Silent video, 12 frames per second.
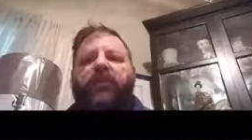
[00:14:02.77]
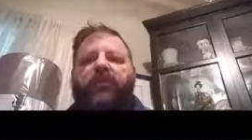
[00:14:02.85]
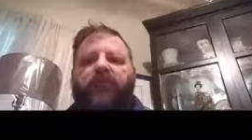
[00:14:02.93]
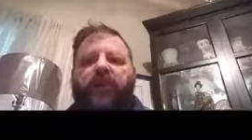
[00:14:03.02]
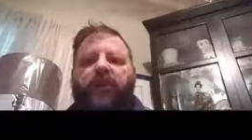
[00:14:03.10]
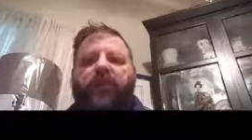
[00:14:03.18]

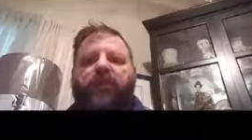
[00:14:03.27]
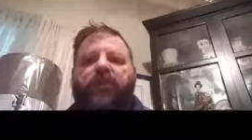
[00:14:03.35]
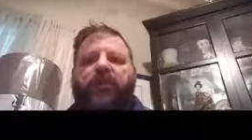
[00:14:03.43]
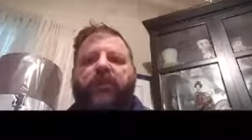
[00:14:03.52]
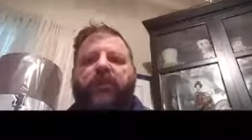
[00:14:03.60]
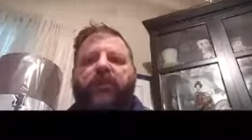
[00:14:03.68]
great
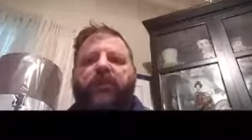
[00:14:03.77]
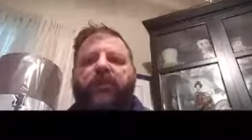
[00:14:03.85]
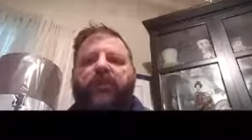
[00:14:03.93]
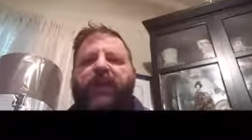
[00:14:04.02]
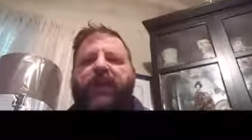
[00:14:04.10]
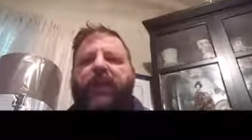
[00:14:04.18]
because it
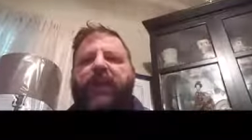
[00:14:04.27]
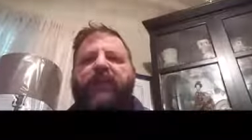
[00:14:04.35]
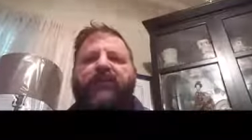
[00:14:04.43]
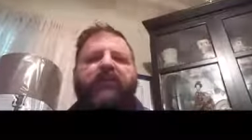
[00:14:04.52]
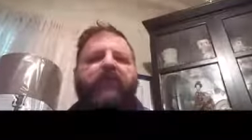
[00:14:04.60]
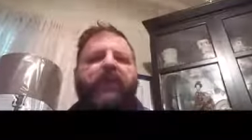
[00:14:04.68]
is the
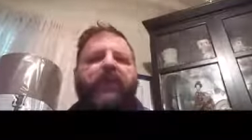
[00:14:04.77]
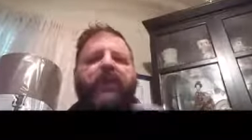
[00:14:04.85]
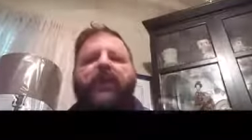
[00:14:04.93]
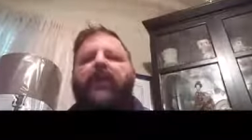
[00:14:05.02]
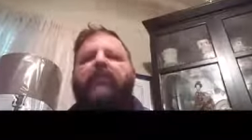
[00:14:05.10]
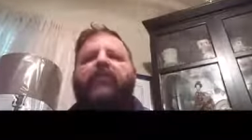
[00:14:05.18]
highest
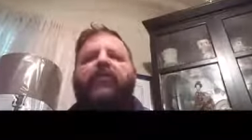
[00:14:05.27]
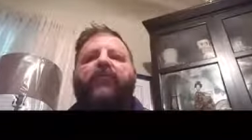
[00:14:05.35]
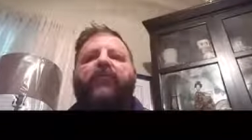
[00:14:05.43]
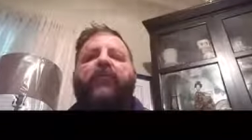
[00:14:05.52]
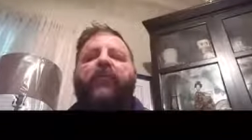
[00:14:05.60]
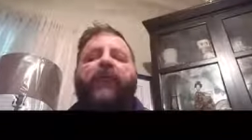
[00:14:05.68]
level
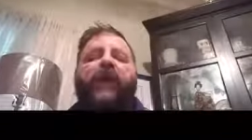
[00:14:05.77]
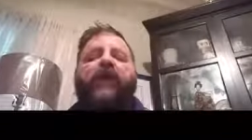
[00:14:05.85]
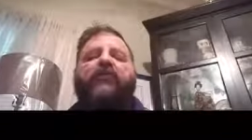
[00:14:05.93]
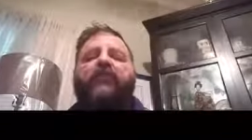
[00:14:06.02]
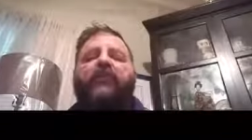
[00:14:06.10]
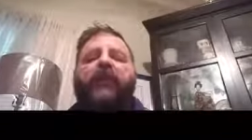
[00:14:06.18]
of
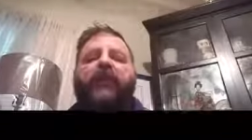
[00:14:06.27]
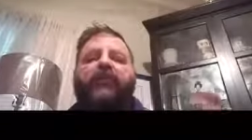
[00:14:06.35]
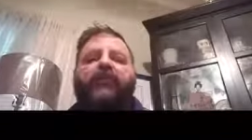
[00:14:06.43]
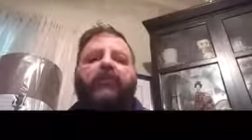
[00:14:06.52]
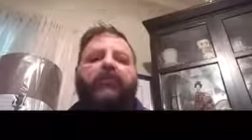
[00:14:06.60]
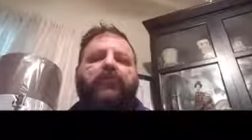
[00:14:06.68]
interaction on
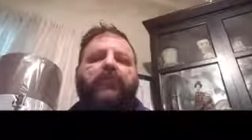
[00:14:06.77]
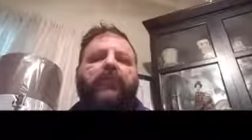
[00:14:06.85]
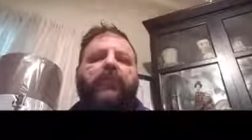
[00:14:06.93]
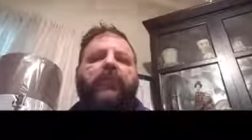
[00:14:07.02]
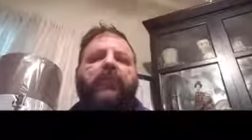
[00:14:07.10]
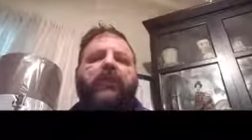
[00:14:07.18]
social
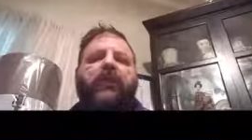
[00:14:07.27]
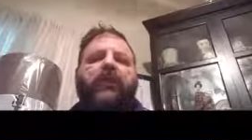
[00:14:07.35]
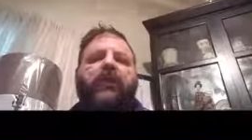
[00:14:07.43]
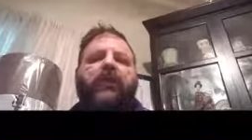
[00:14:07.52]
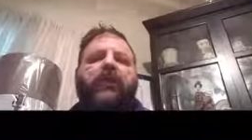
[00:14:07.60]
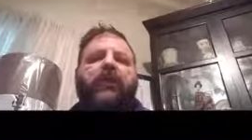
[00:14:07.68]
media,
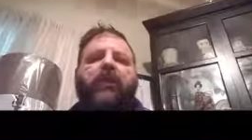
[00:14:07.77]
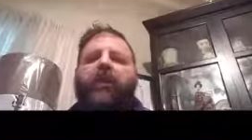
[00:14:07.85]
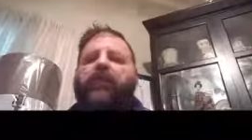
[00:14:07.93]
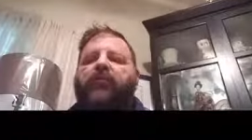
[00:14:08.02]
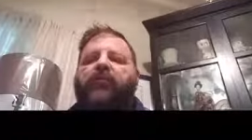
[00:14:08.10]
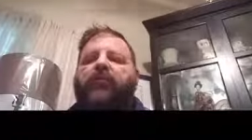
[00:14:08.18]

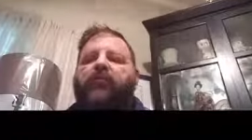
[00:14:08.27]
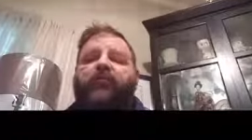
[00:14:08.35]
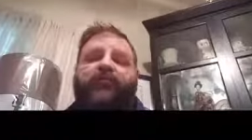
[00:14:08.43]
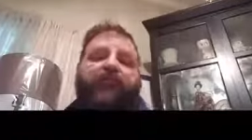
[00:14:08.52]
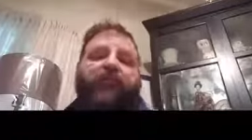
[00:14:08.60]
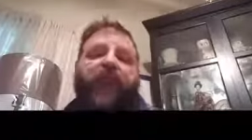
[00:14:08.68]
other than
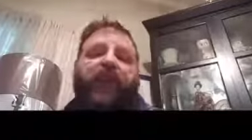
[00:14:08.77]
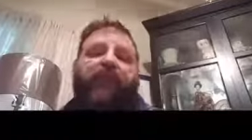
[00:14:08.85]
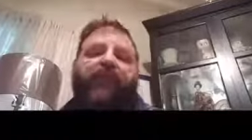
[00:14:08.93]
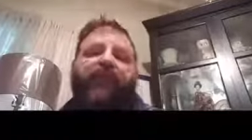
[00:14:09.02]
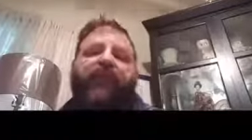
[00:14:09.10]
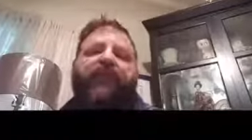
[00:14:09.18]

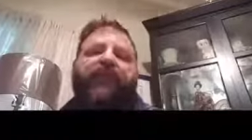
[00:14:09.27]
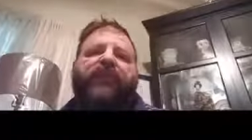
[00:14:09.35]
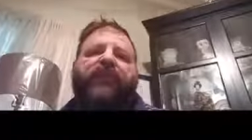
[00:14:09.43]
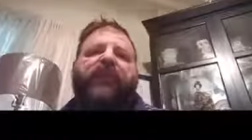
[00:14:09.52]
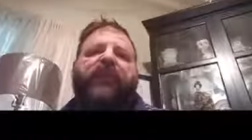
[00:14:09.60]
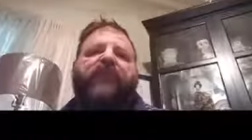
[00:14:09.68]
actual
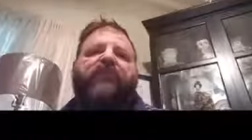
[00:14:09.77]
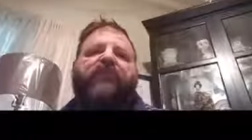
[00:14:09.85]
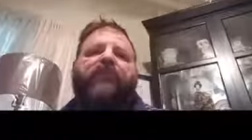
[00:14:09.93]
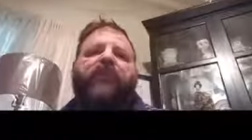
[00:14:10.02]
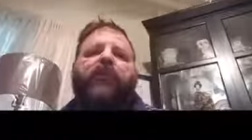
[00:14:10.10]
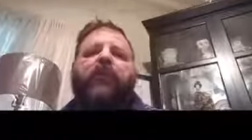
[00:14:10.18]
face-to-face,
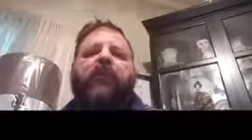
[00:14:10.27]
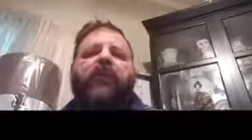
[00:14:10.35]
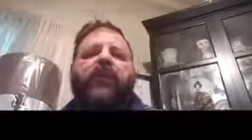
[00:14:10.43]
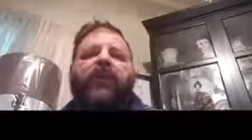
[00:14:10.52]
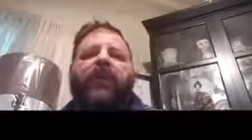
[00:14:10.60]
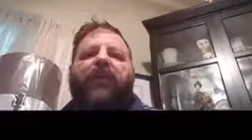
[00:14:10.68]
you know.
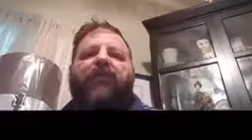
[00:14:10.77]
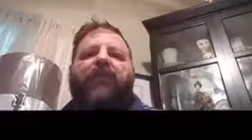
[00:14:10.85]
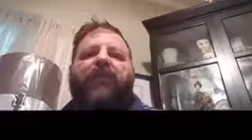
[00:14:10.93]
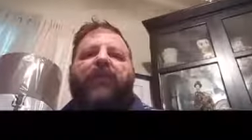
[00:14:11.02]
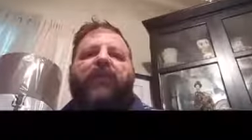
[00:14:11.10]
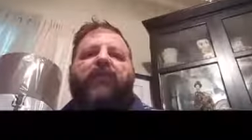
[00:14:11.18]
It's
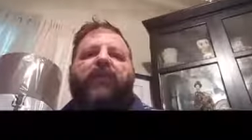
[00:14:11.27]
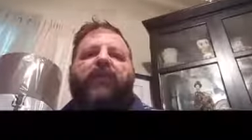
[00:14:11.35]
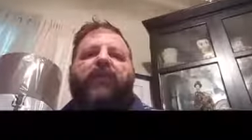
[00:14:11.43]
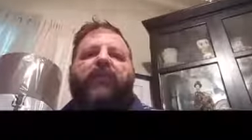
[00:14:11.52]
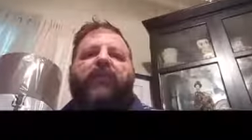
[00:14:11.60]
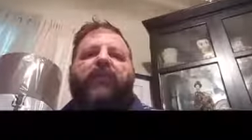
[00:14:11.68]
the best thing
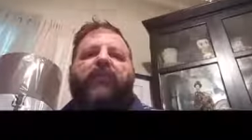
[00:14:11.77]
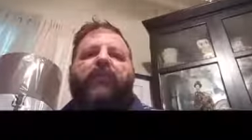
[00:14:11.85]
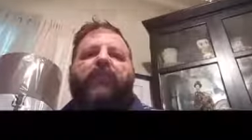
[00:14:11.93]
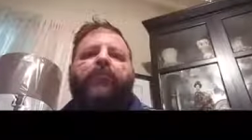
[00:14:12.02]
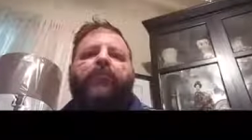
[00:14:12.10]
we can do.